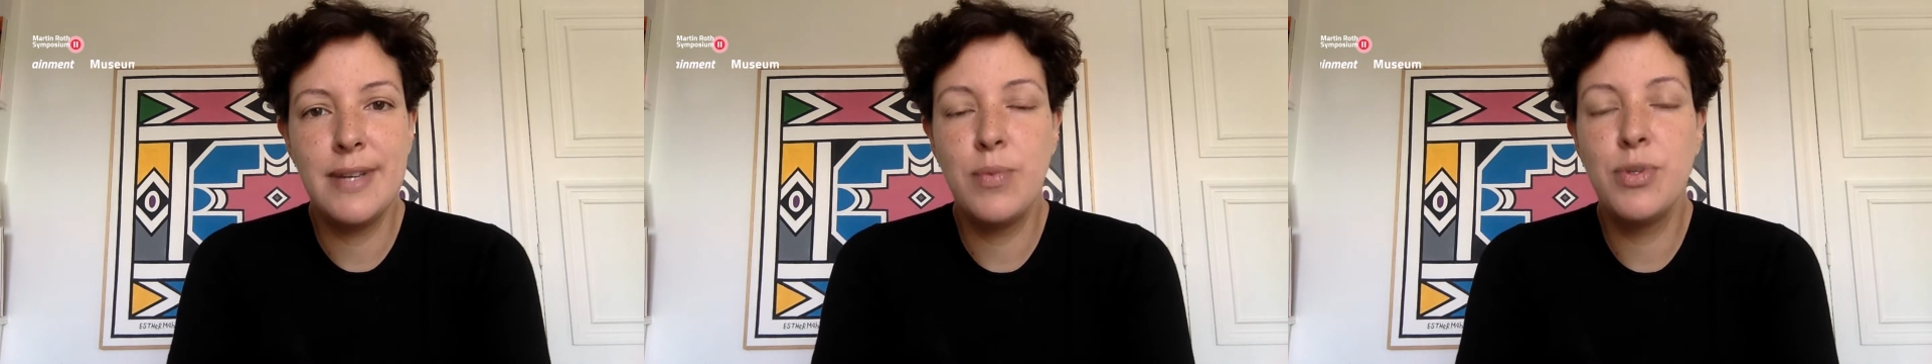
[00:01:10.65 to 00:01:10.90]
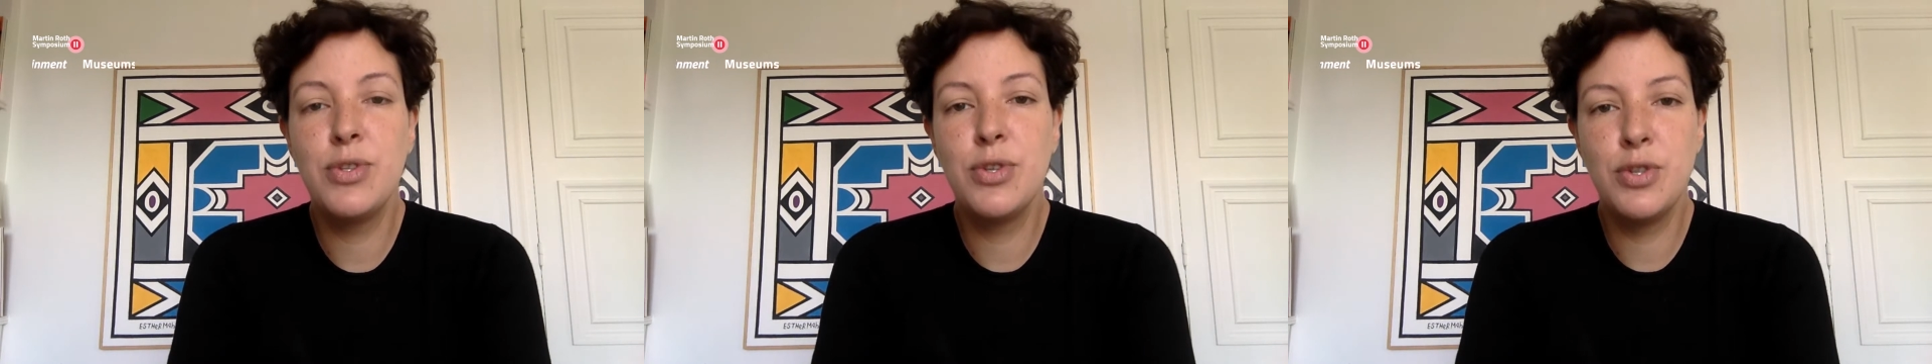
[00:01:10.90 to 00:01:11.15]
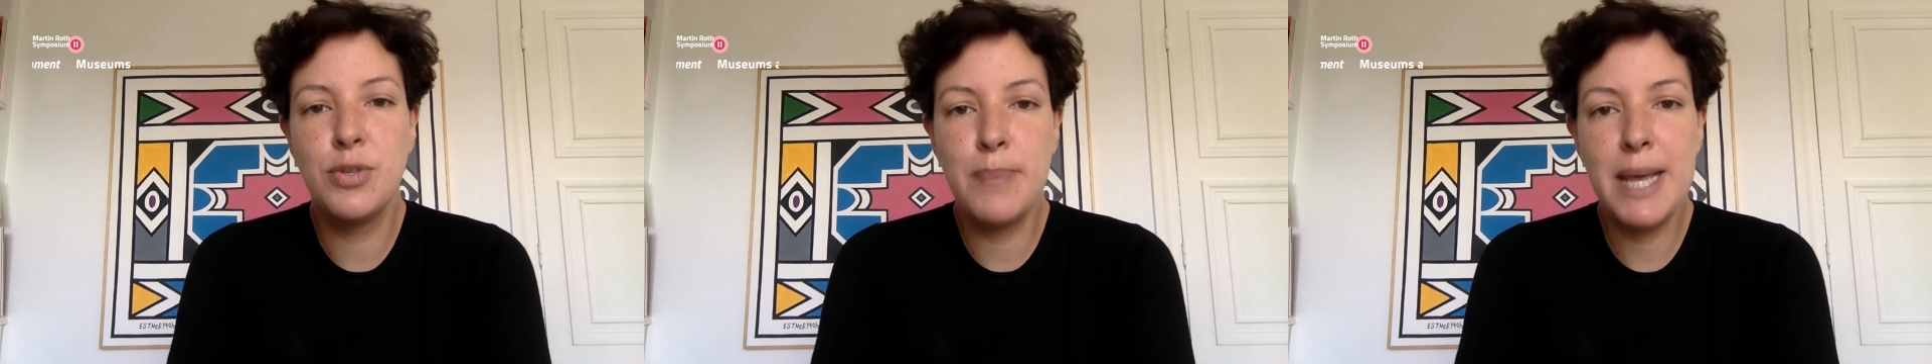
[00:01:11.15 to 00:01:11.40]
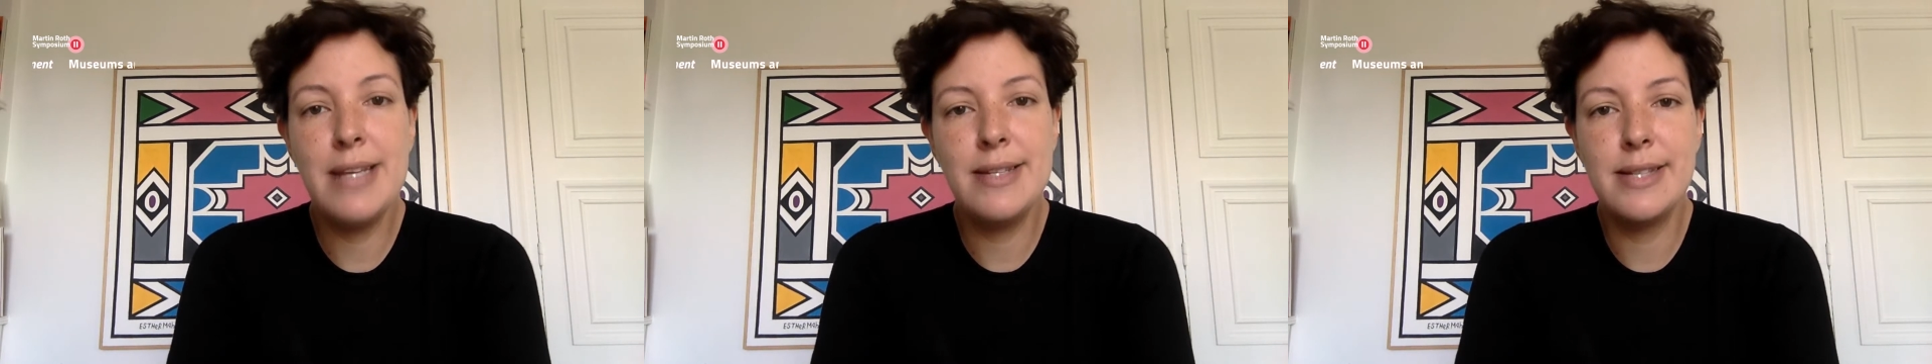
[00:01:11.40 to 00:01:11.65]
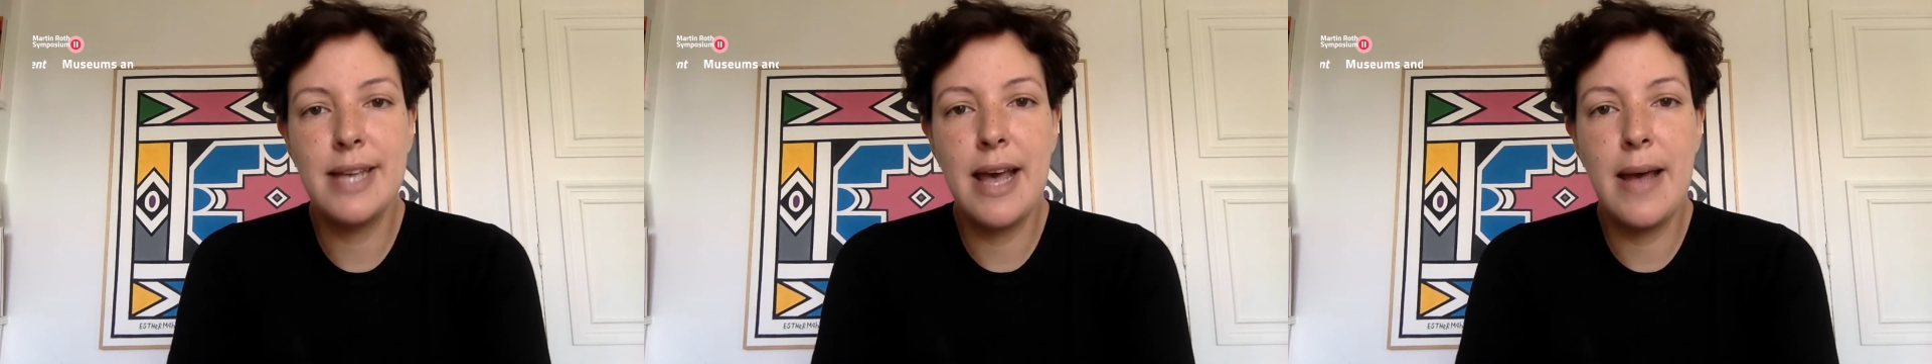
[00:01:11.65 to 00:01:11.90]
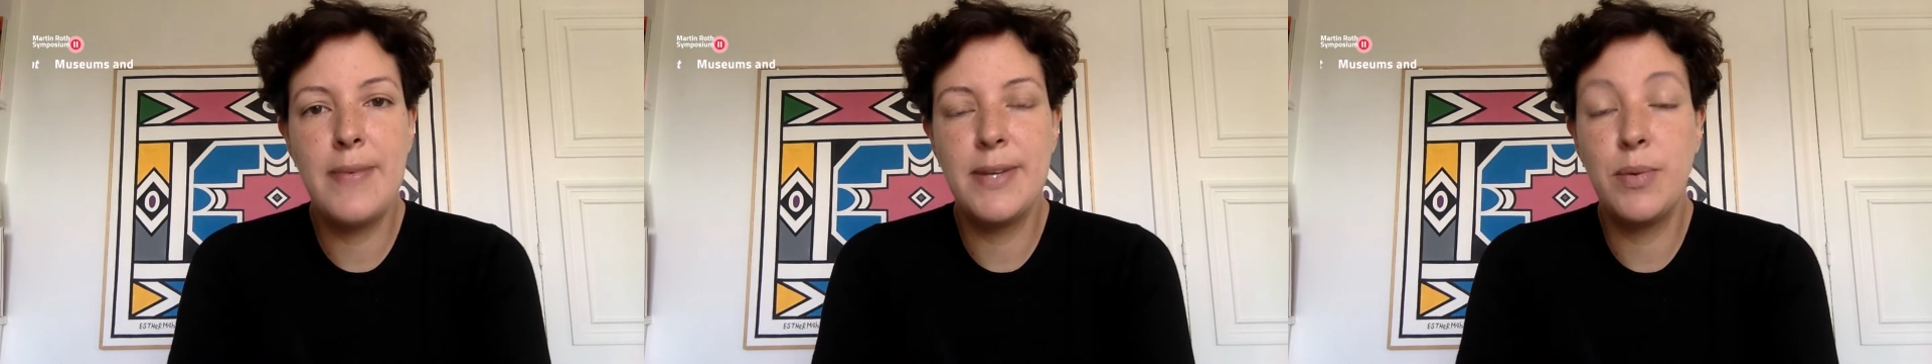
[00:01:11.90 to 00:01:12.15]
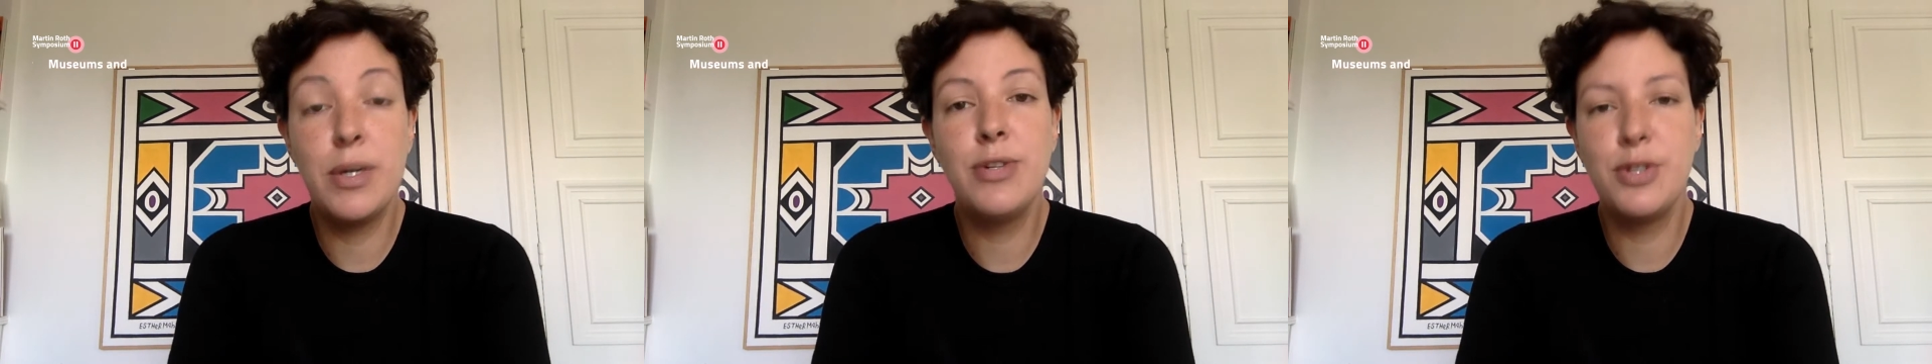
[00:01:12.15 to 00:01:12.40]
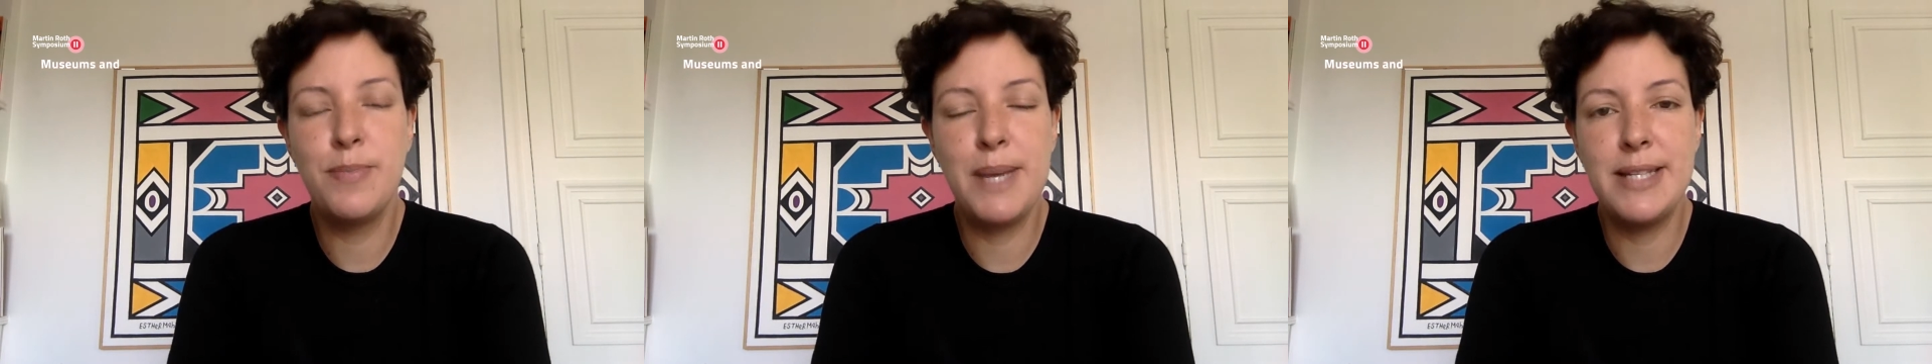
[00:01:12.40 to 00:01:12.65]
There was no space. There were no
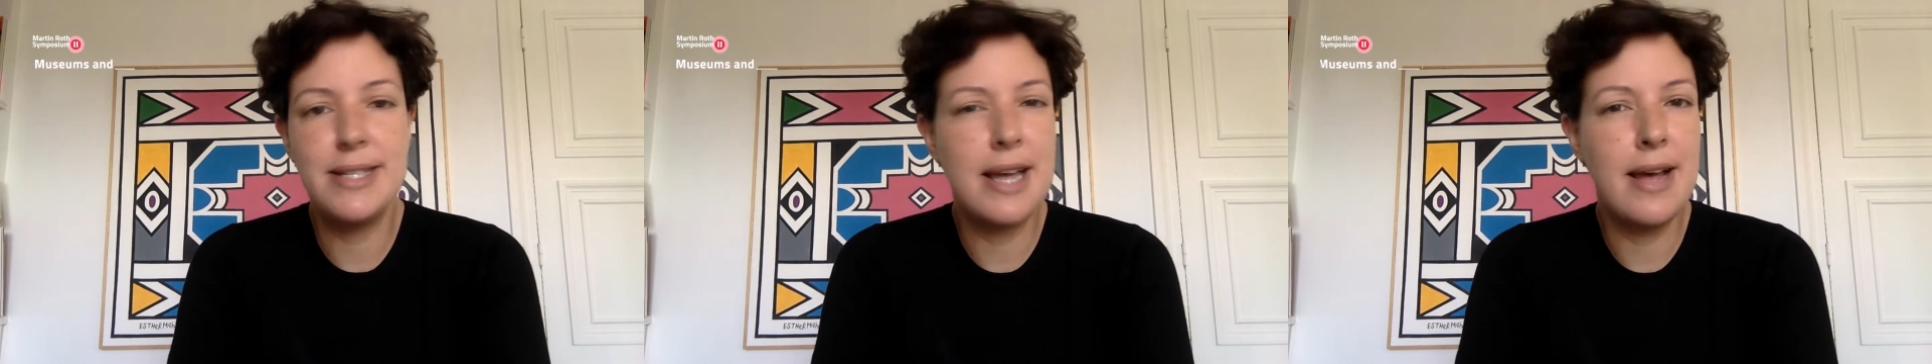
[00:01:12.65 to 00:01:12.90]
space,